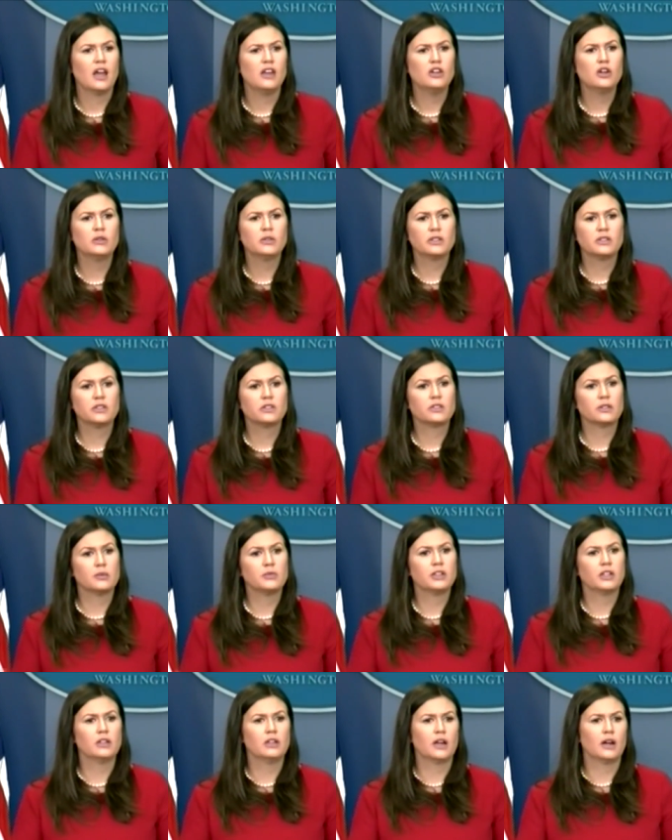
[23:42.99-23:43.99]
I know this is
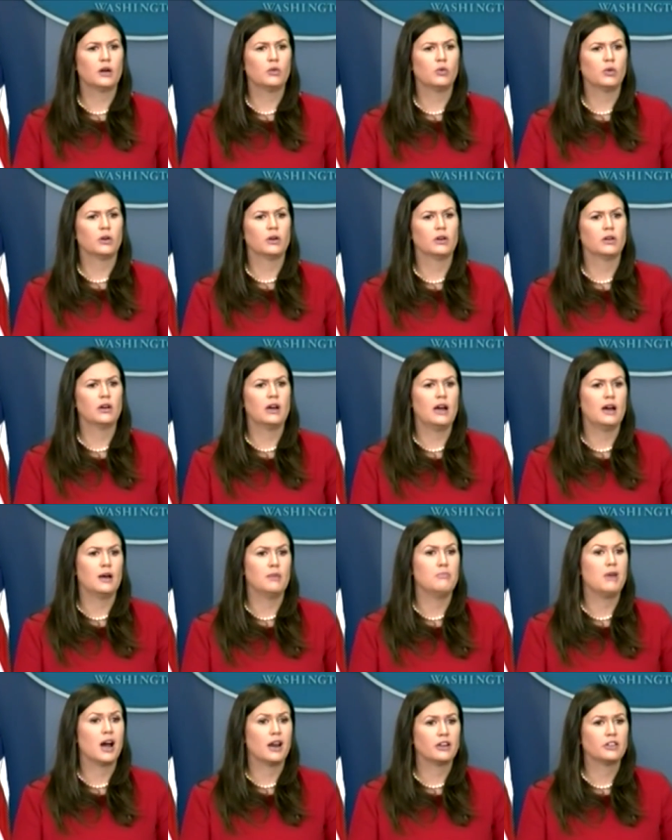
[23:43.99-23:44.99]
something that we're
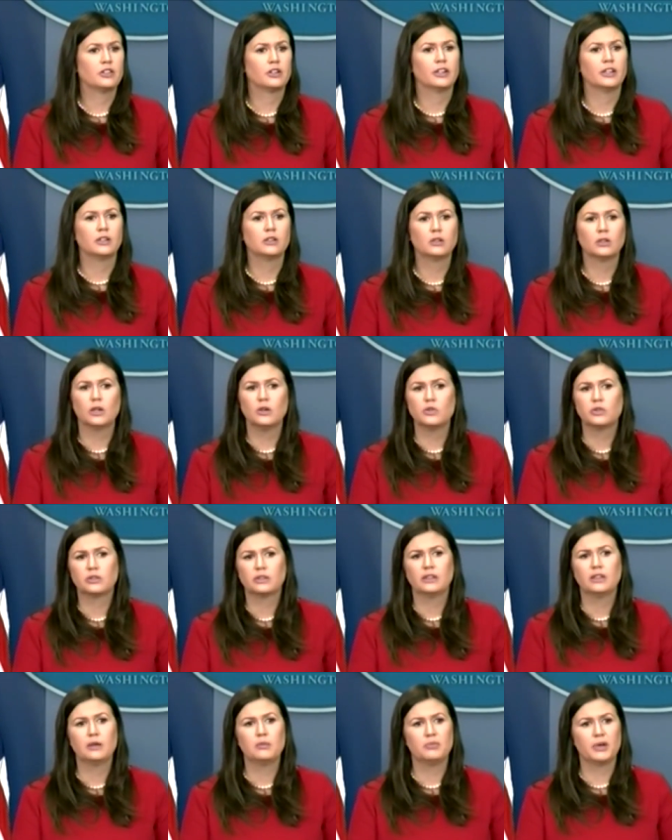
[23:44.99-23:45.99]
monitoring
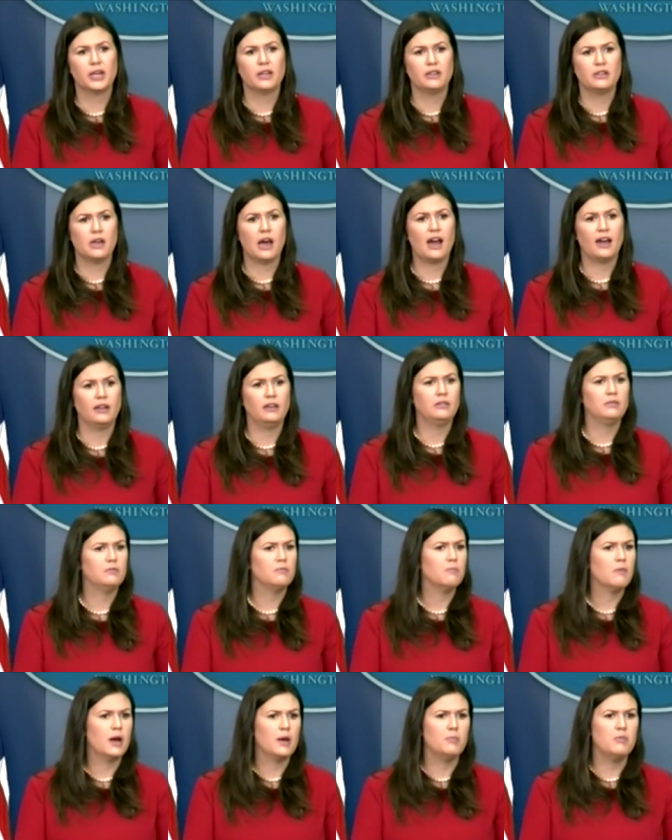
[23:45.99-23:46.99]
closely, but
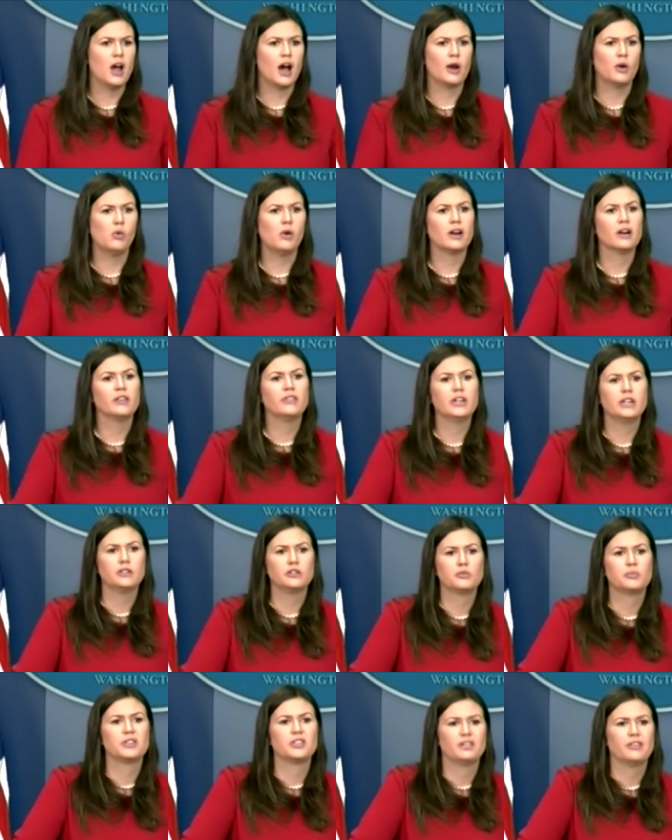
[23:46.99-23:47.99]
any
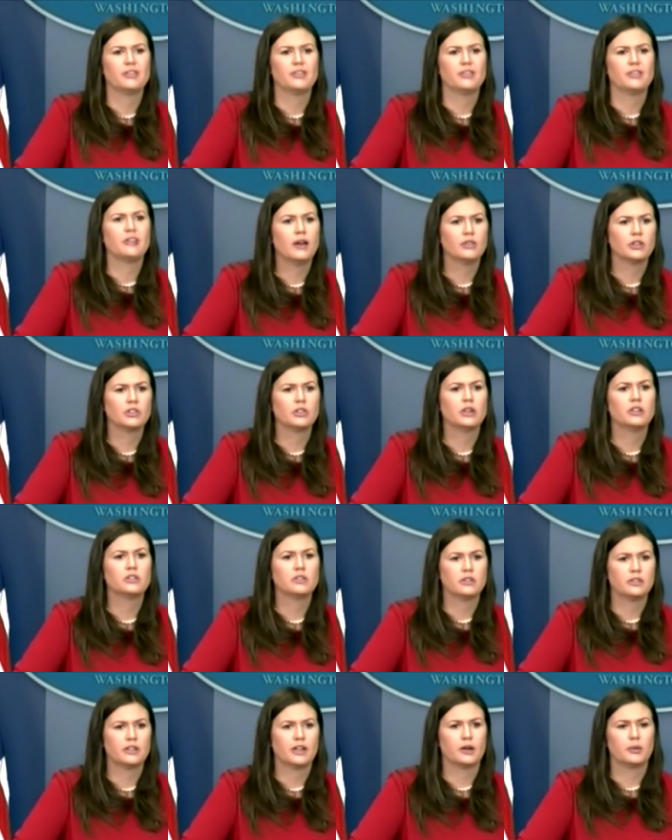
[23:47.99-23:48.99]
specific
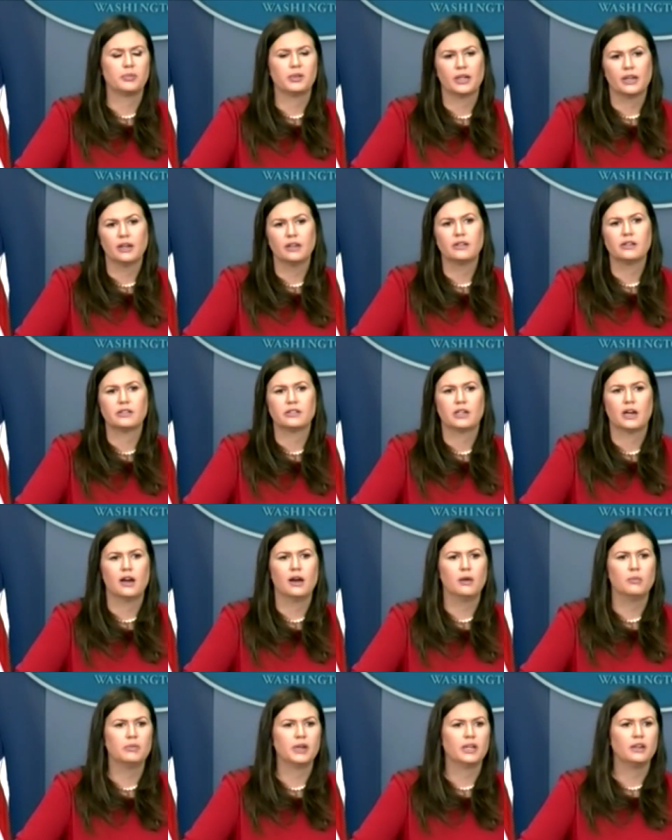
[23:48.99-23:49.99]
conversations that are planned at this
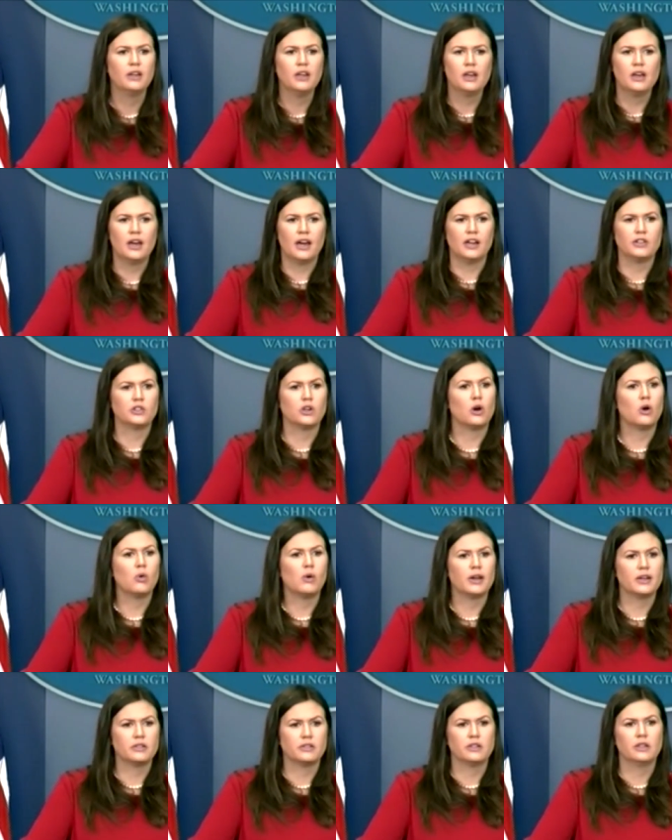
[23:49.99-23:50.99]
time. But as
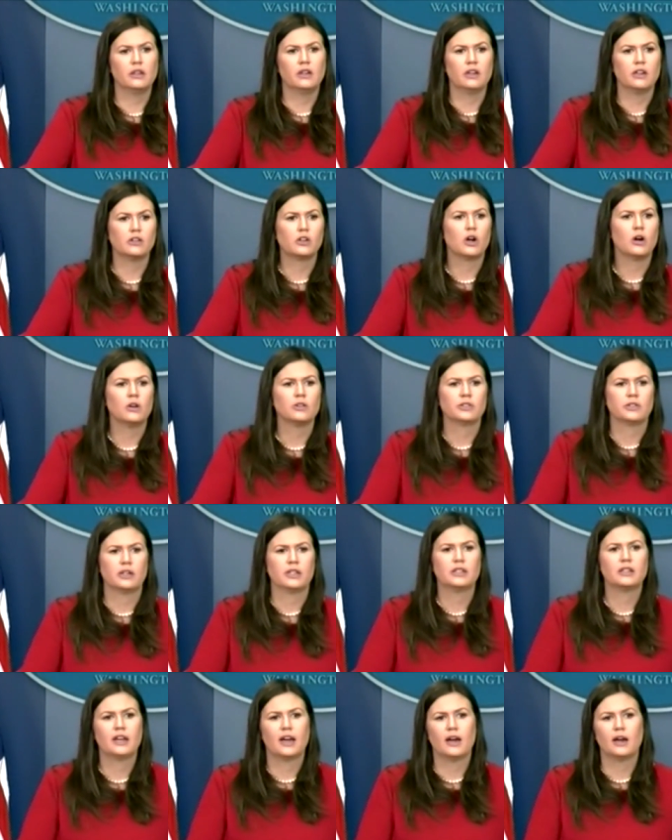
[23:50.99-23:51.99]
always, in calls
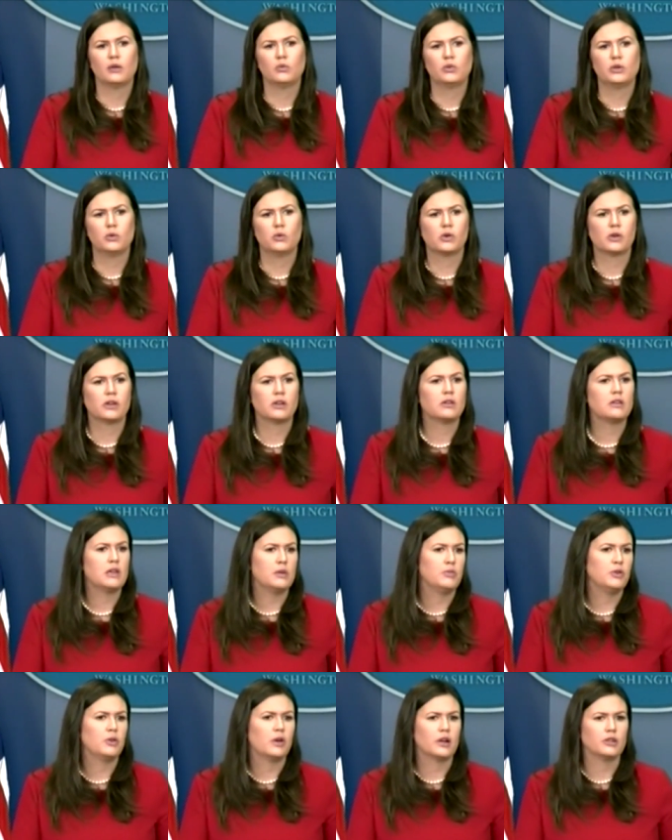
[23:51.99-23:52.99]
like that, we will
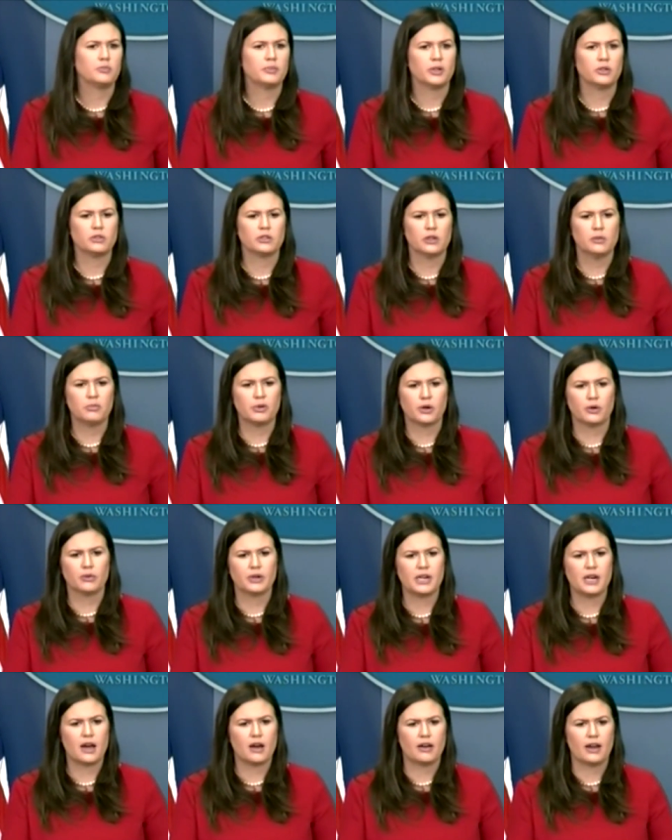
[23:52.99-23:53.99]
keep you guys posted and put a
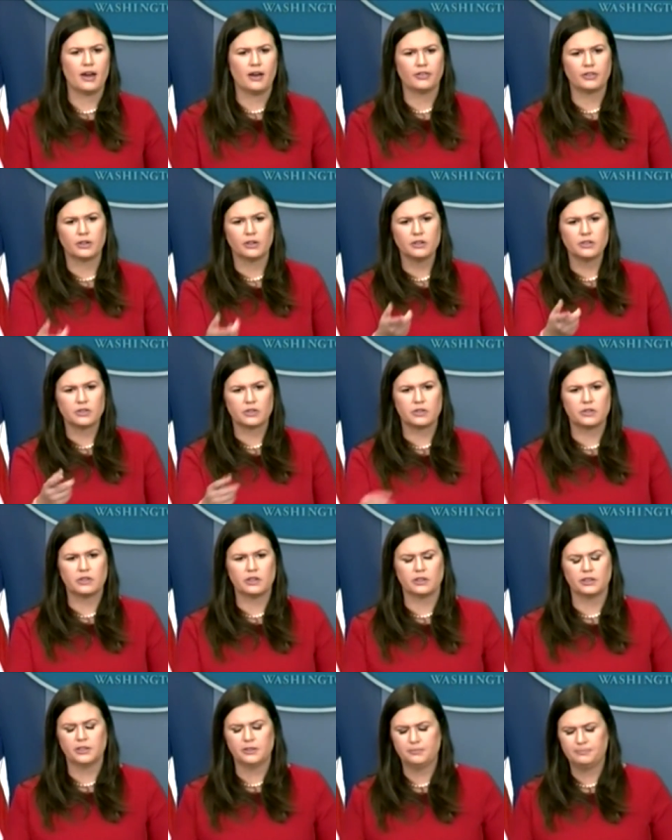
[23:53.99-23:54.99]
readout after.
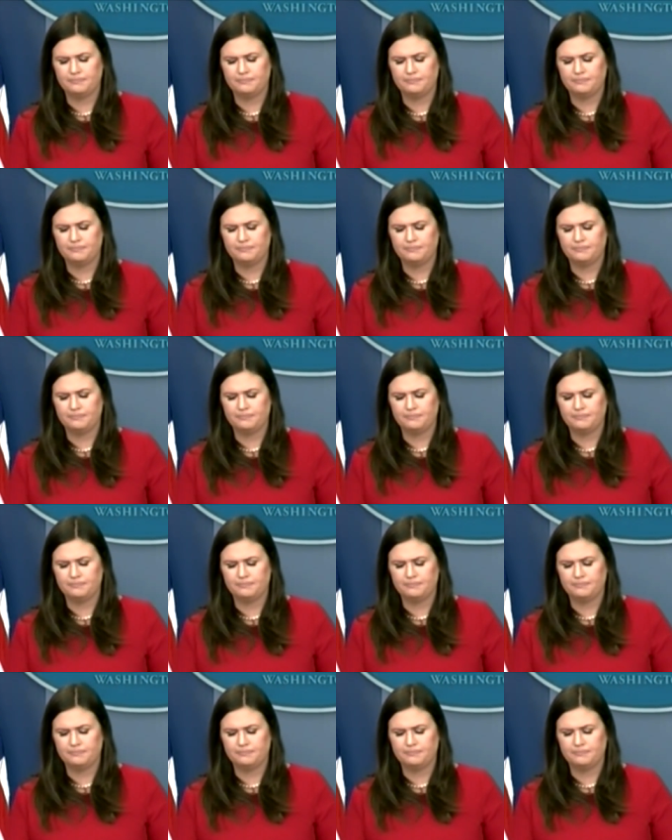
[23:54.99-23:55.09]
Cecilia?